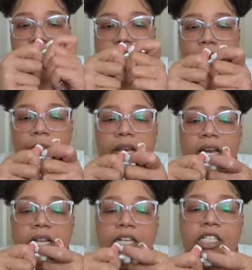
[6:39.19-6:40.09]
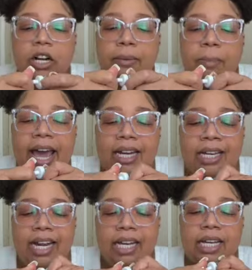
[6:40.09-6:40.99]
So these are
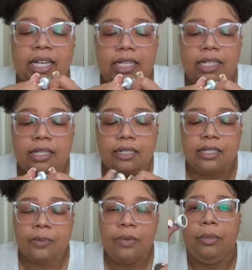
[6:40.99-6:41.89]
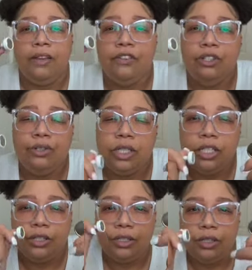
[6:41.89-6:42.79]
magnetic hooks. If you do a
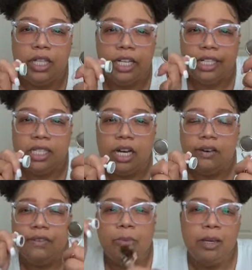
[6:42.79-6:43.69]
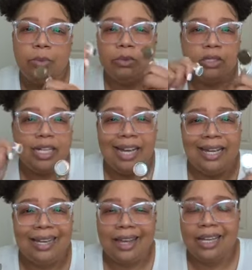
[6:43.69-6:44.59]
little Googling yourself, people will say
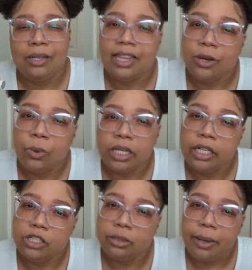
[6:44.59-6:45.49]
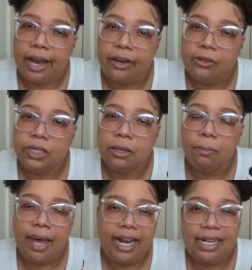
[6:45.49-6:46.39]
get like the 100-pound
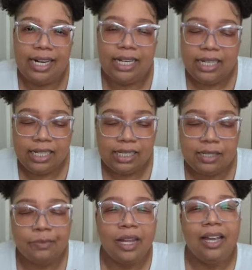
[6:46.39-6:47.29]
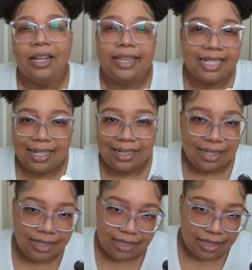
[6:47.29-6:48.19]
magnetic hooks. That's not
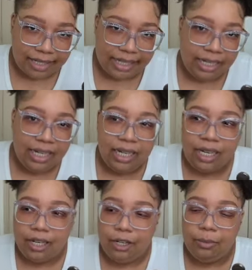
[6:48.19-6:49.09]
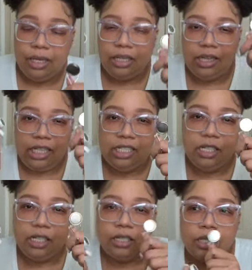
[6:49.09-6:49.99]
necessary. These
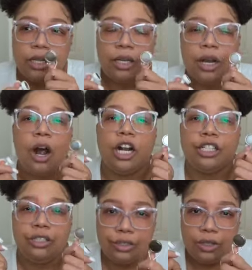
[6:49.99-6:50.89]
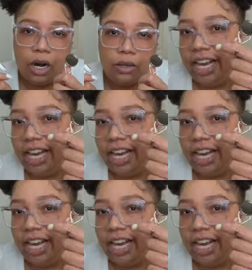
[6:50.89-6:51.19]
hooks are strong.